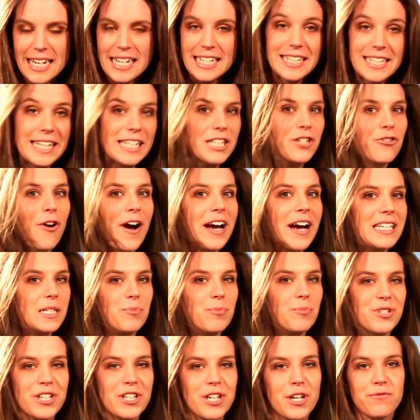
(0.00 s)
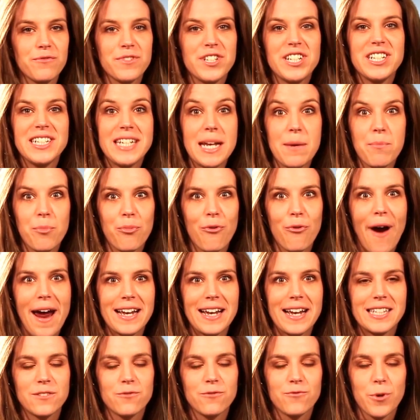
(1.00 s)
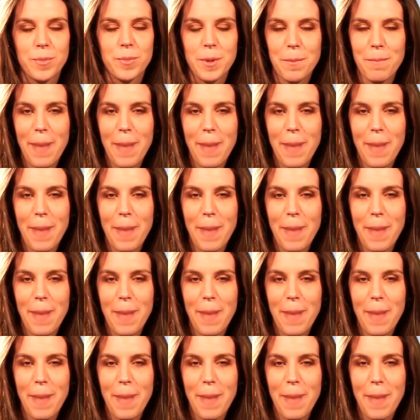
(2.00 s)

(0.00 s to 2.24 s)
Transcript: as they try to preserve shipwrecks from the